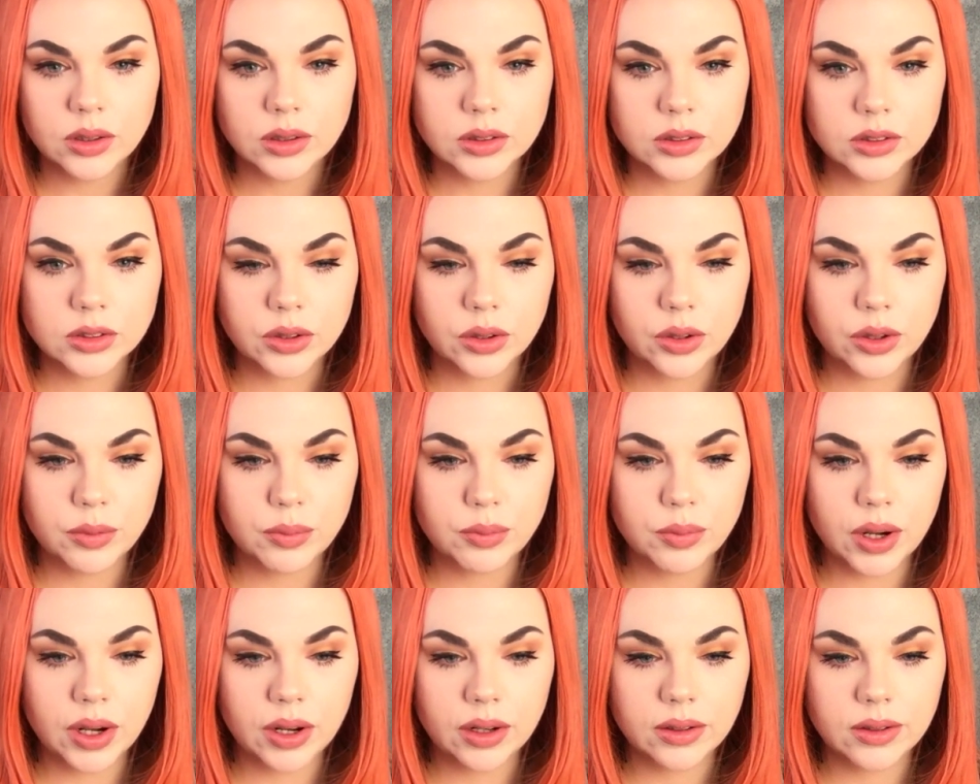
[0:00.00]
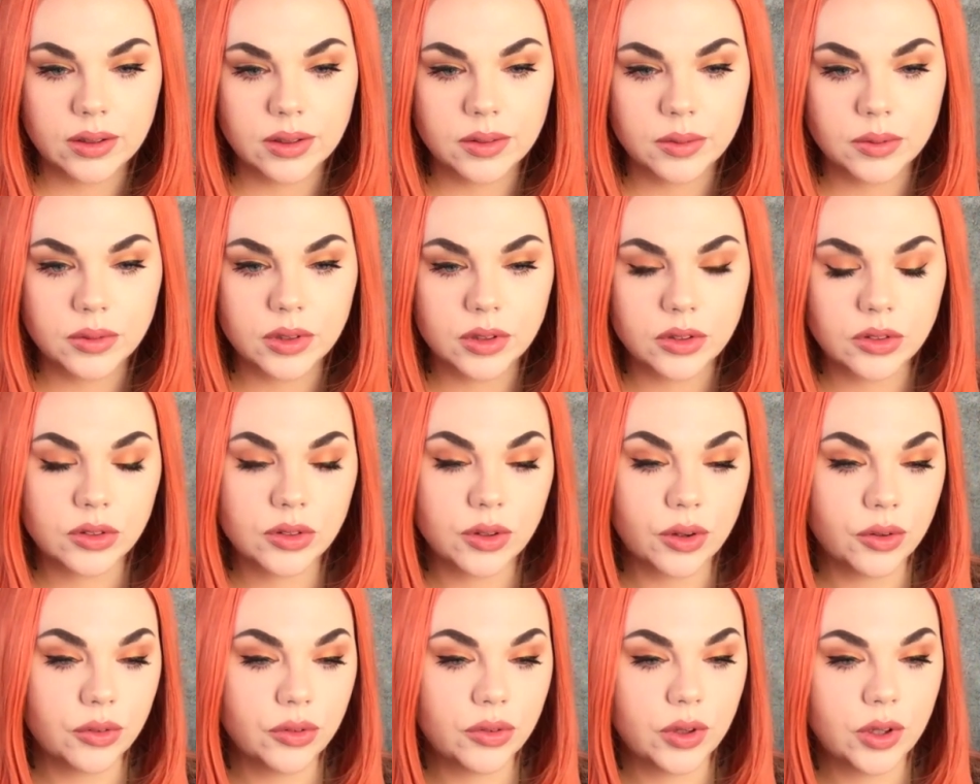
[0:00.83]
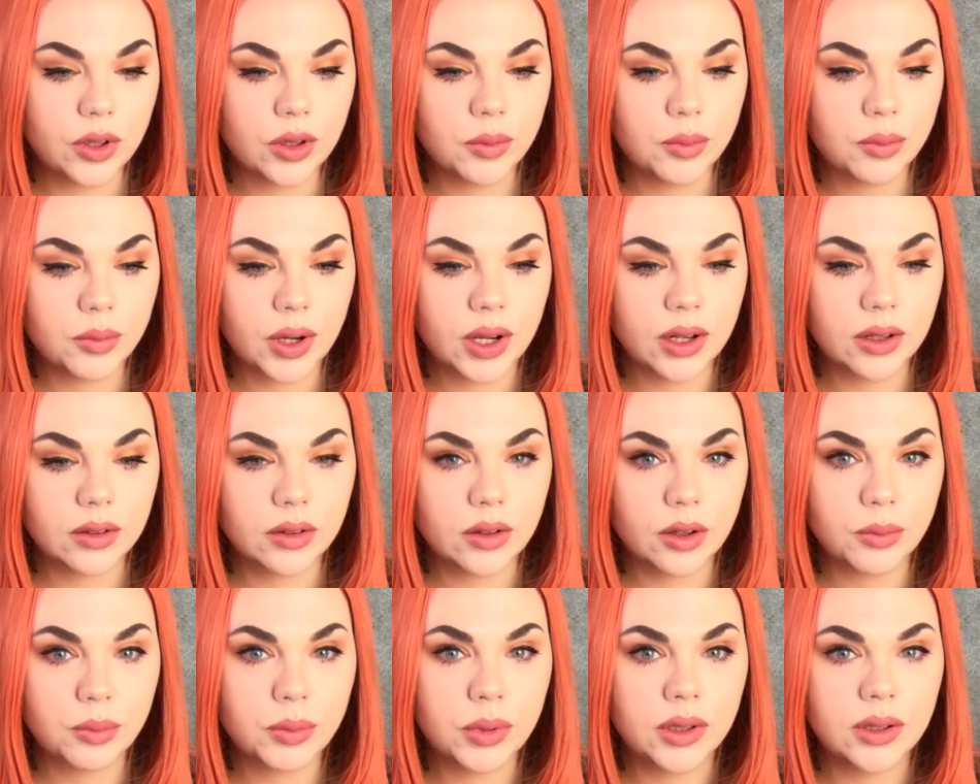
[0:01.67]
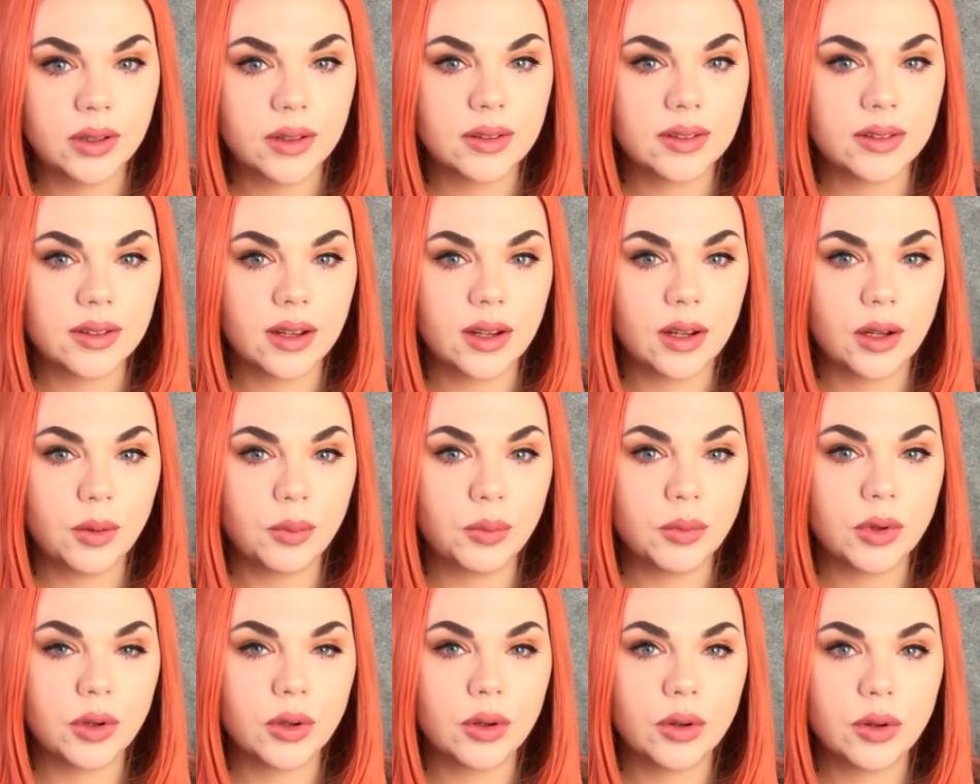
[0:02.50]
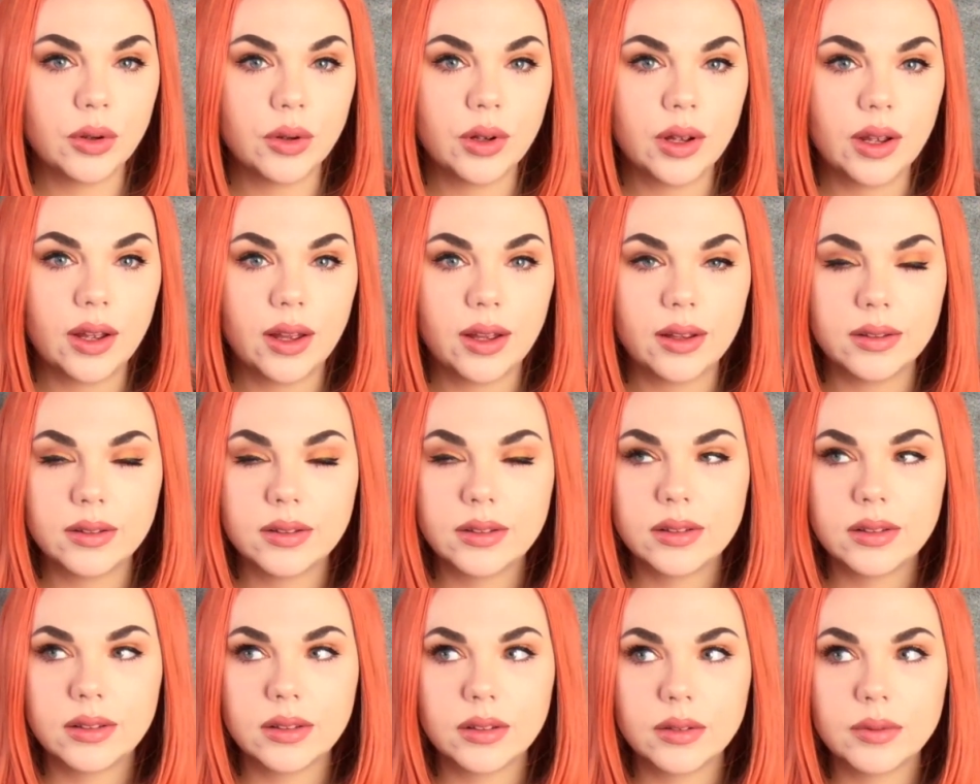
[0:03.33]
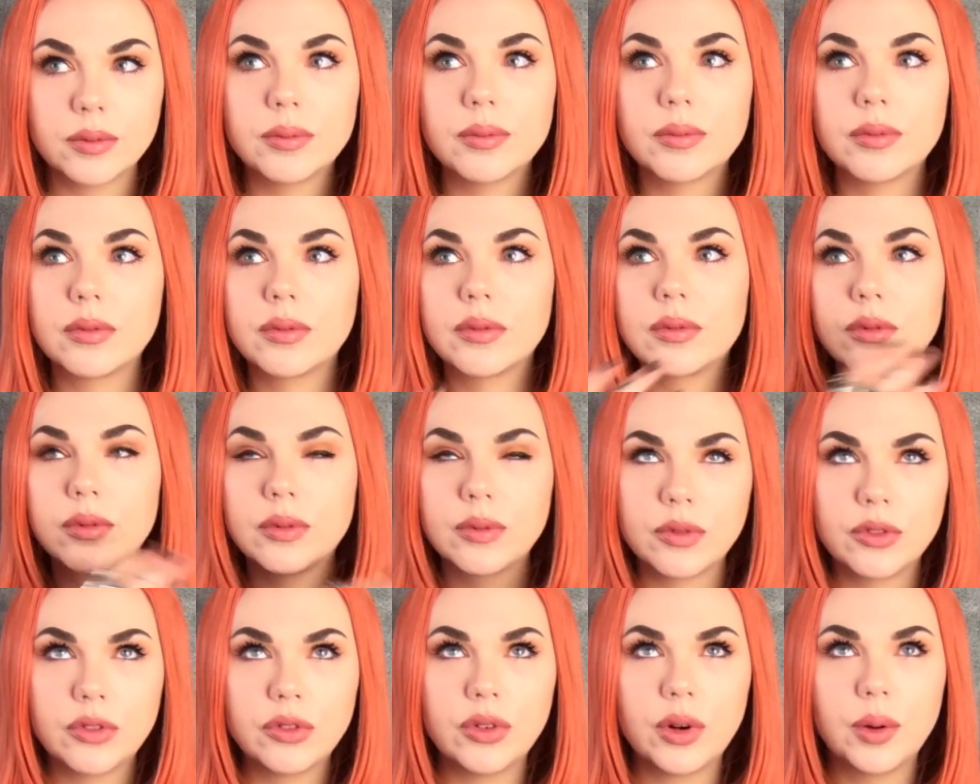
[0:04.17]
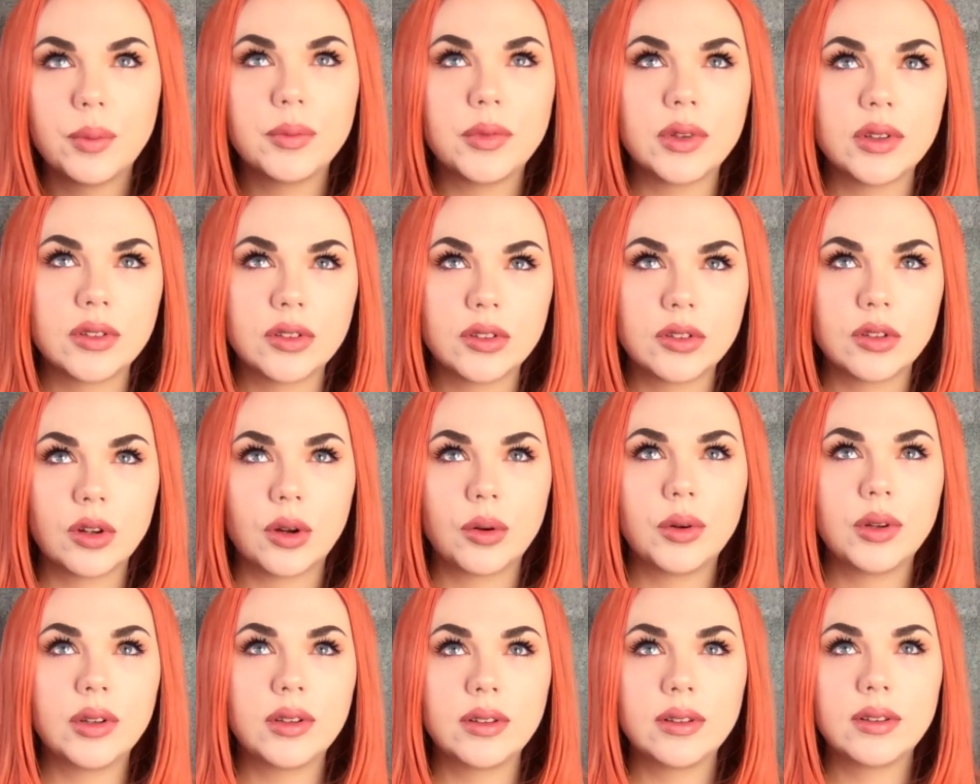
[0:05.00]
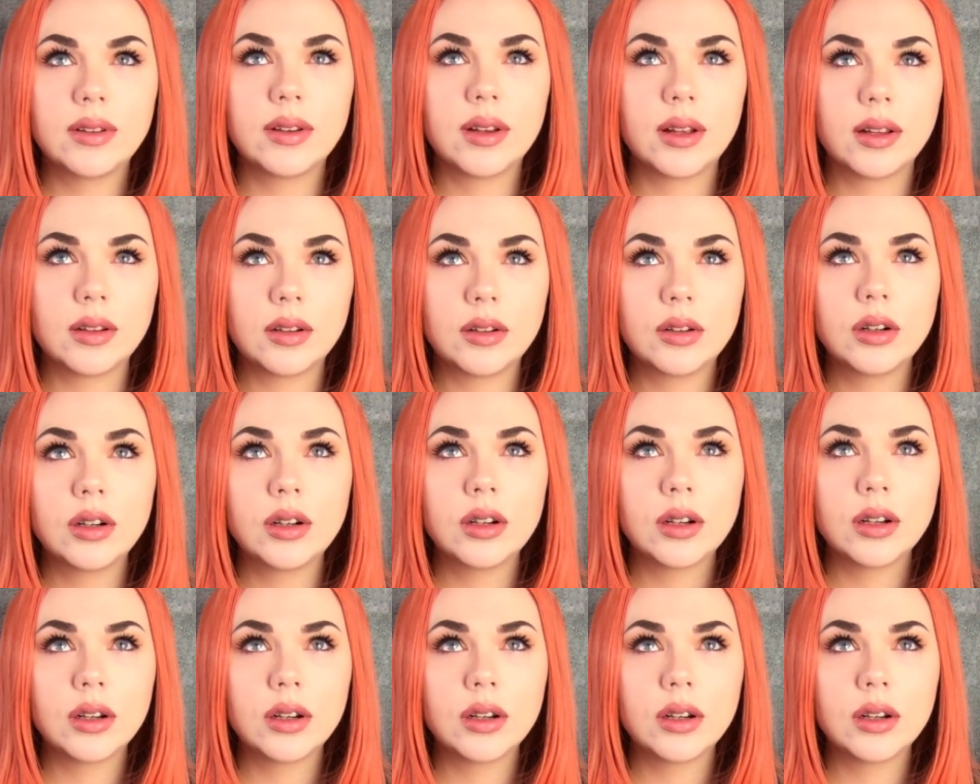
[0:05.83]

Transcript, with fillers: So it might the, the Sophie might not be the same uh, as from the storyteller.